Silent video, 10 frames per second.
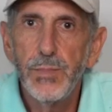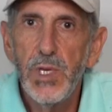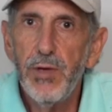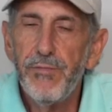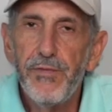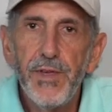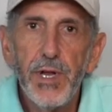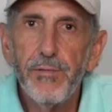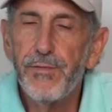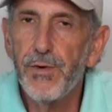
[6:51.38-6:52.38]
get
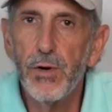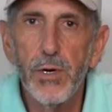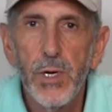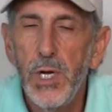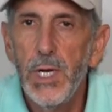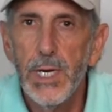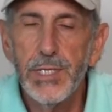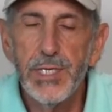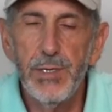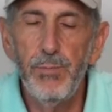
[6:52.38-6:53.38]
fitted for a
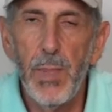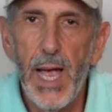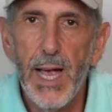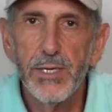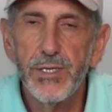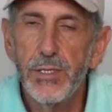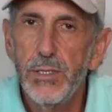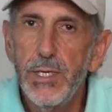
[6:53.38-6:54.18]
SIM Max